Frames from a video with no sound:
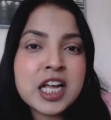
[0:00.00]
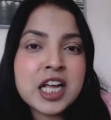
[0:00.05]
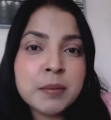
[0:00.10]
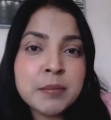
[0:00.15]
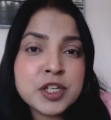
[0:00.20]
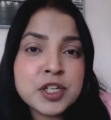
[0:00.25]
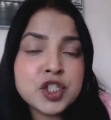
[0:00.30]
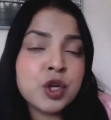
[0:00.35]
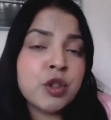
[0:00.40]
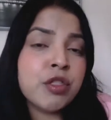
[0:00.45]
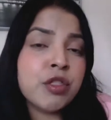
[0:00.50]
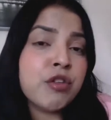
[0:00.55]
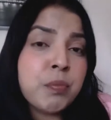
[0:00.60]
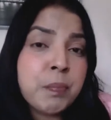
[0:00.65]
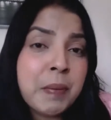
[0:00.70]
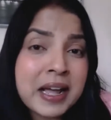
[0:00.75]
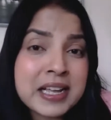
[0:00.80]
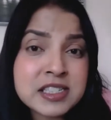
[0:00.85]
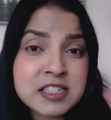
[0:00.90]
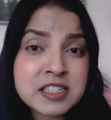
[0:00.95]
coming to you through
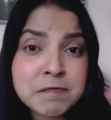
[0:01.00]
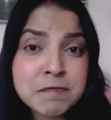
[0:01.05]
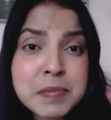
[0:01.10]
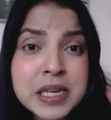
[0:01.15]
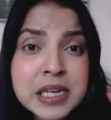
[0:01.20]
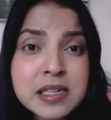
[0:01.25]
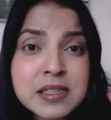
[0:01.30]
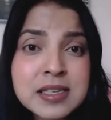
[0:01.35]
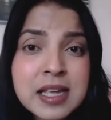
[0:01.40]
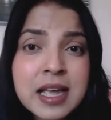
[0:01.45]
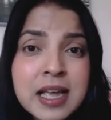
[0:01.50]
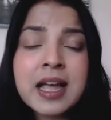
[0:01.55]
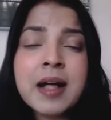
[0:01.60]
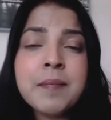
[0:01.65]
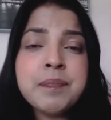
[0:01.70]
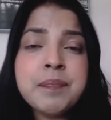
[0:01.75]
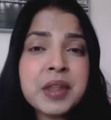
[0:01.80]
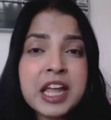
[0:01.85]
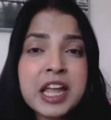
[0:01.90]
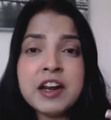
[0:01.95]
passive means.
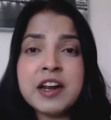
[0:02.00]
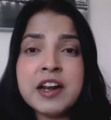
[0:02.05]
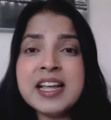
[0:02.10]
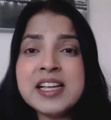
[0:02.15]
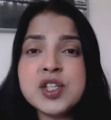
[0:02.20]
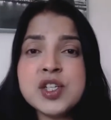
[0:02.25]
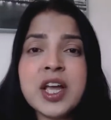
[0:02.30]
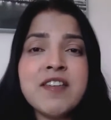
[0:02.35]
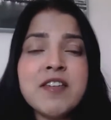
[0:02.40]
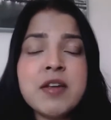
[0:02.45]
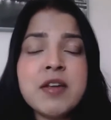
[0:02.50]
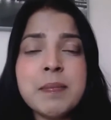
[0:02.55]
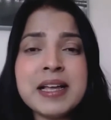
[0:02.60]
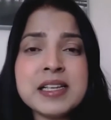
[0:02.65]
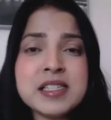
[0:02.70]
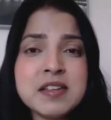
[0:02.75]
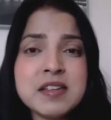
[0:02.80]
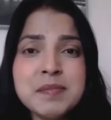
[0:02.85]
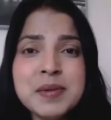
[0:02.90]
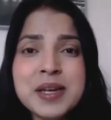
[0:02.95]
Unless you're having
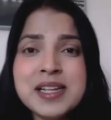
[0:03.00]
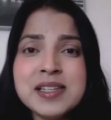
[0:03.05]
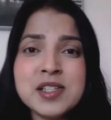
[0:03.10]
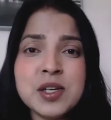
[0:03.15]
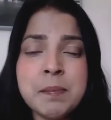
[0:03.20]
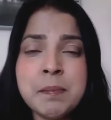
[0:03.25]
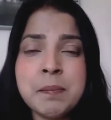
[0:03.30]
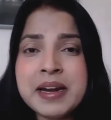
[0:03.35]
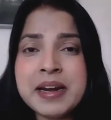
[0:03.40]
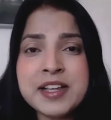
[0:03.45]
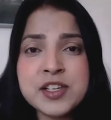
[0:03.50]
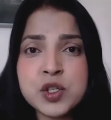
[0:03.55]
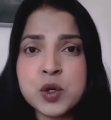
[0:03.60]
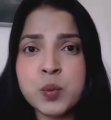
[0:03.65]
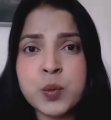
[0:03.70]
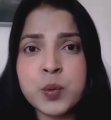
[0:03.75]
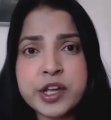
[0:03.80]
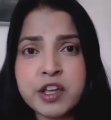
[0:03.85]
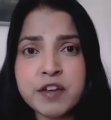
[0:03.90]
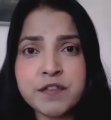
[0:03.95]
passive means, money's not
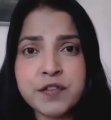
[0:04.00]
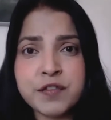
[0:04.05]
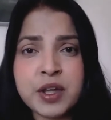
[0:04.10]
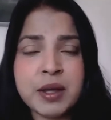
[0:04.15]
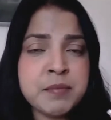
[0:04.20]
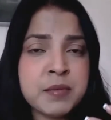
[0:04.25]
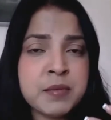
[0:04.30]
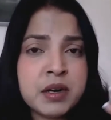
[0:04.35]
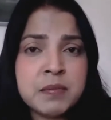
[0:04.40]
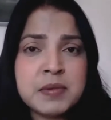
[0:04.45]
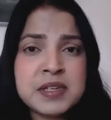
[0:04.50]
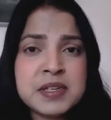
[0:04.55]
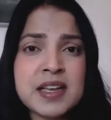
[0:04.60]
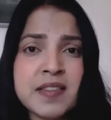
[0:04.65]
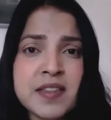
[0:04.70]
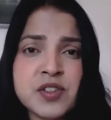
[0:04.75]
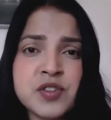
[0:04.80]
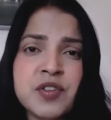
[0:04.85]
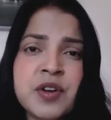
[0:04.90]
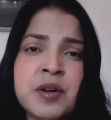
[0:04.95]
working for you. I'm going to be
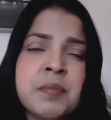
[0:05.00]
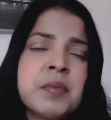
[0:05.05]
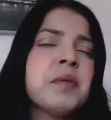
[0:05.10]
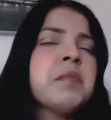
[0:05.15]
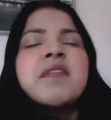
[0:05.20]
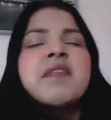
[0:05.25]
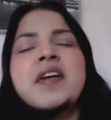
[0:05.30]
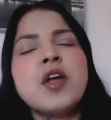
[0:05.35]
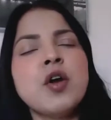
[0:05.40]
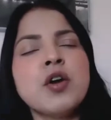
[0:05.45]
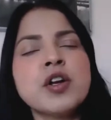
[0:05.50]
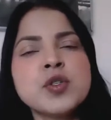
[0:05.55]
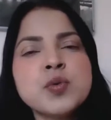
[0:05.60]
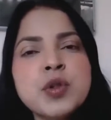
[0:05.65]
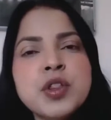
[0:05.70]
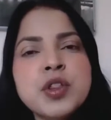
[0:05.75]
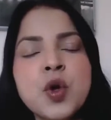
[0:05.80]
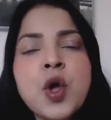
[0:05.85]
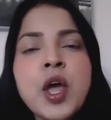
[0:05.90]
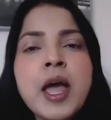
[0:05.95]
saying this, I'm going to be very honest
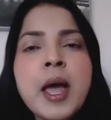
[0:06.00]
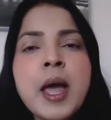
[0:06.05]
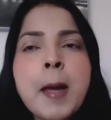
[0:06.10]
with you.